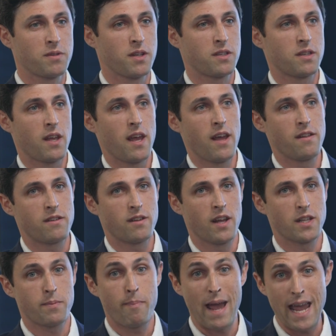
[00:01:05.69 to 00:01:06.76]

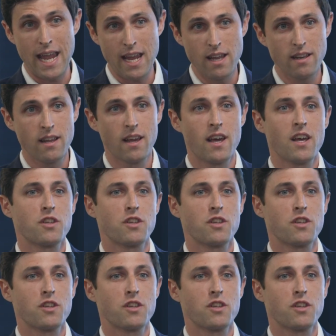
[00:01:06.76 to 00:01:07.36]
It's pain,